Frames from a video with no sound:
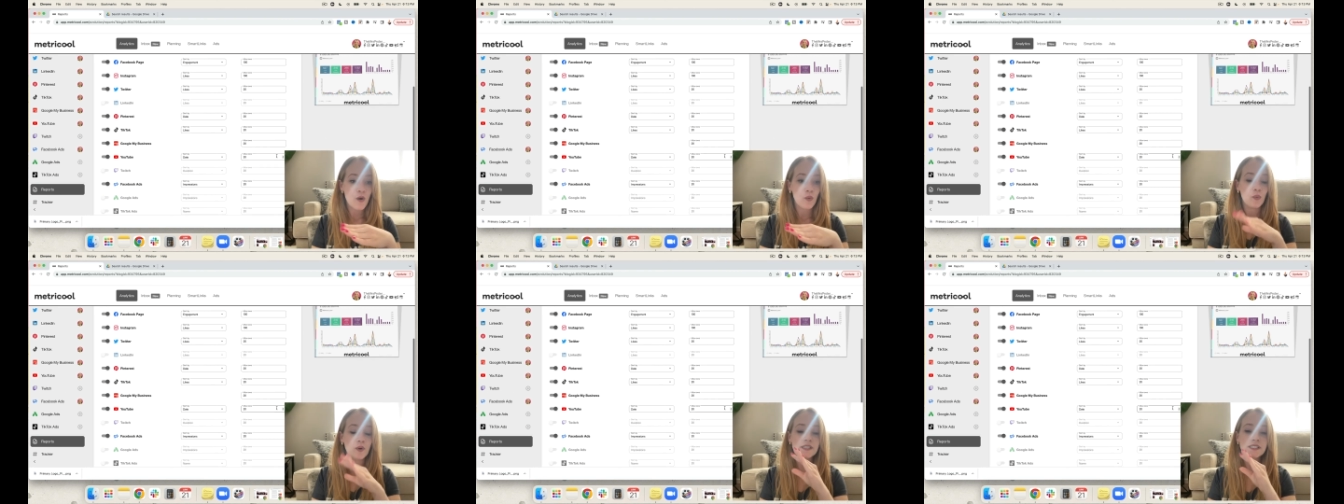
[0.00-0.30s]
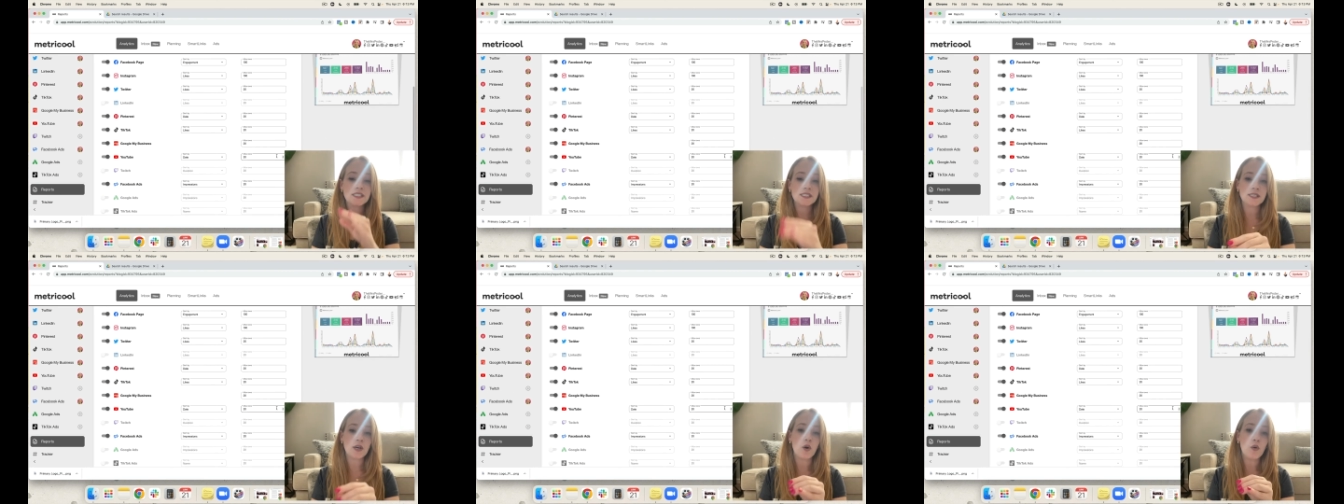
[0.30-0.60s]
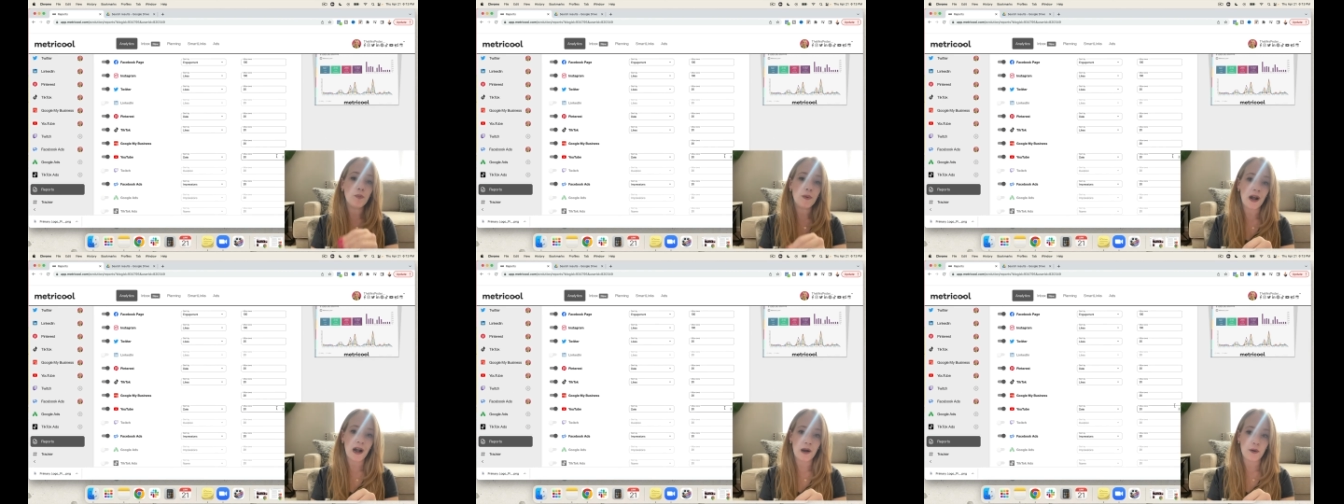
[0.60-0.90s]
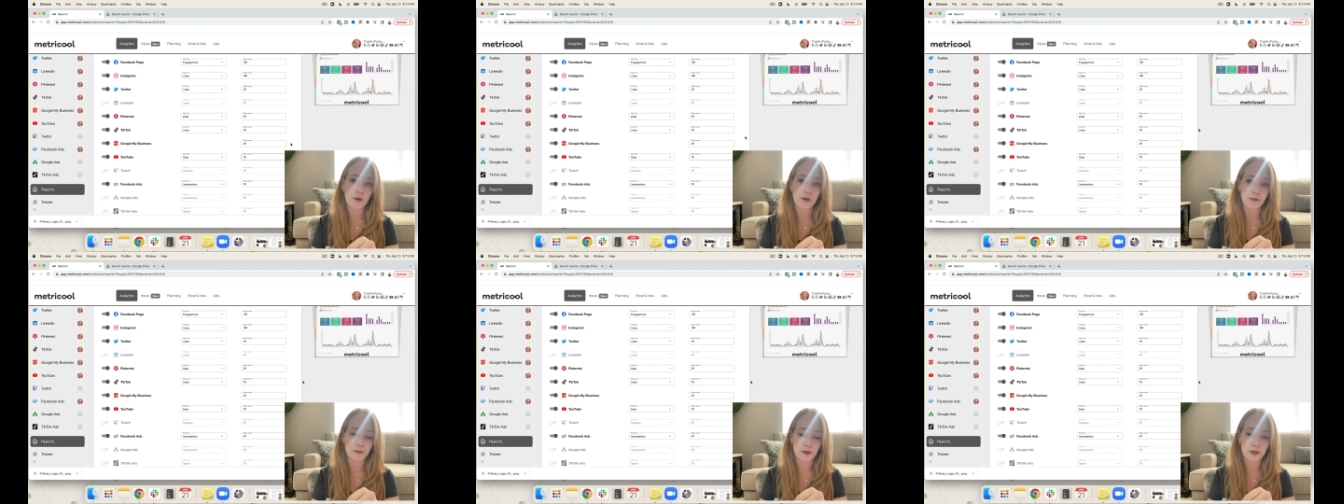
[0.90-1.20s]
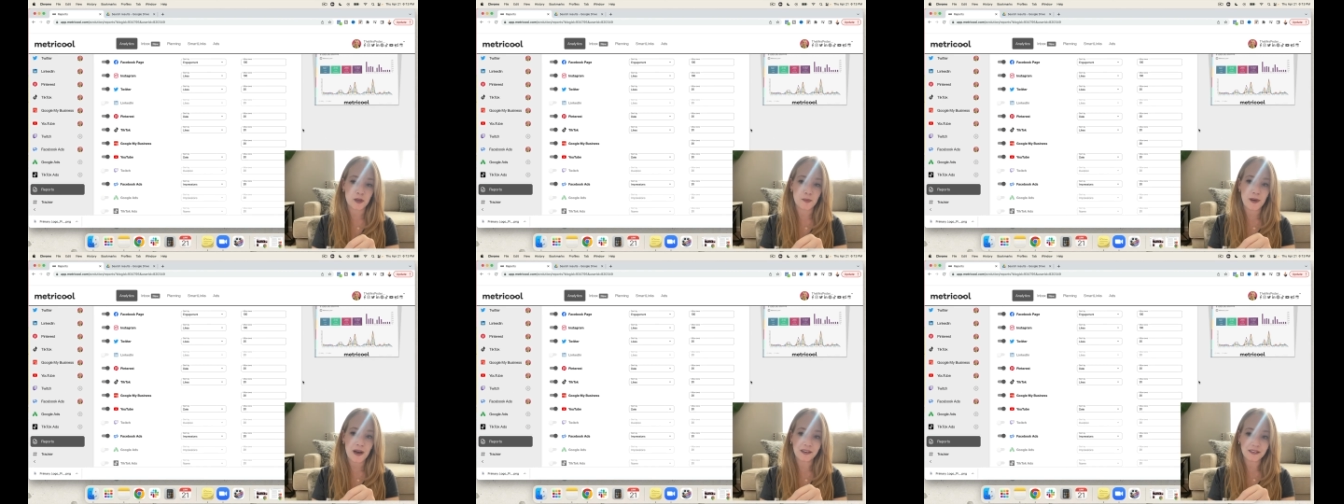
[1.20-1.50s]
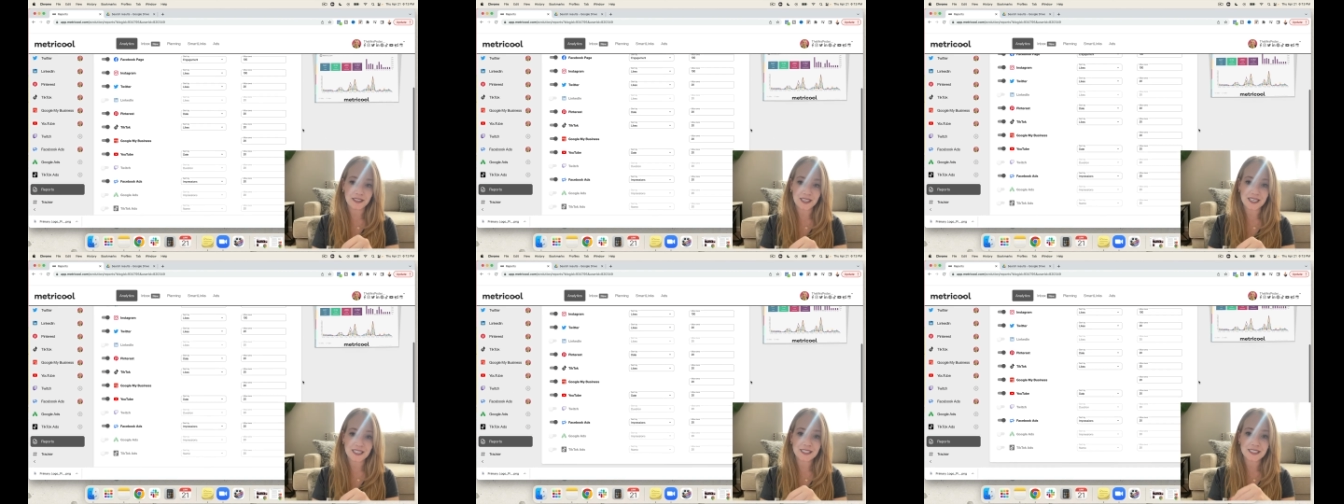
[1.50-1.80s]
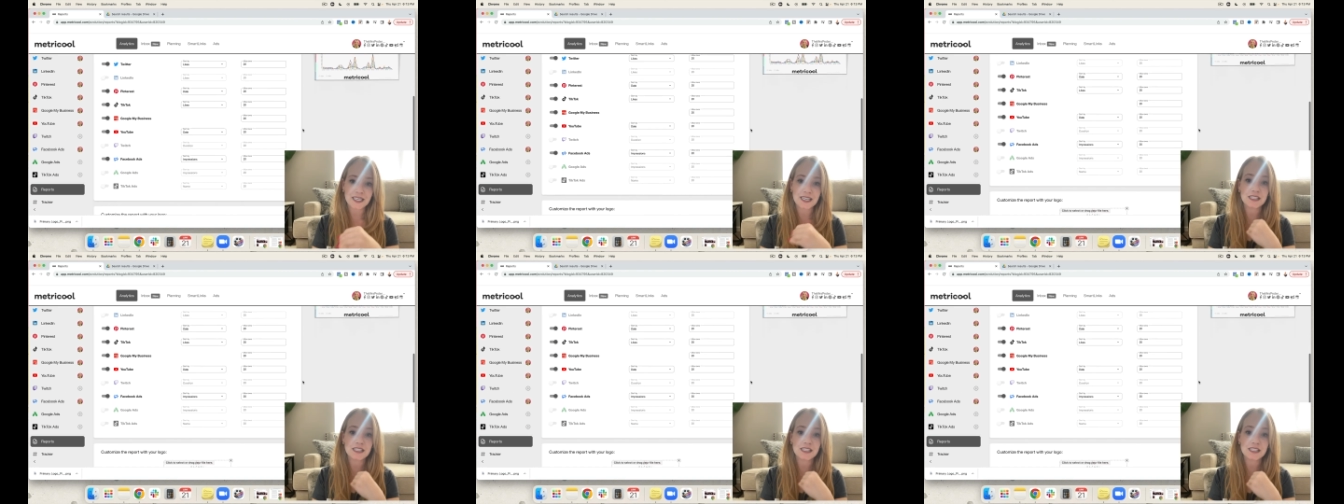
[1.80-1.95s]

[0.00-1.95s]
What's so powerful about this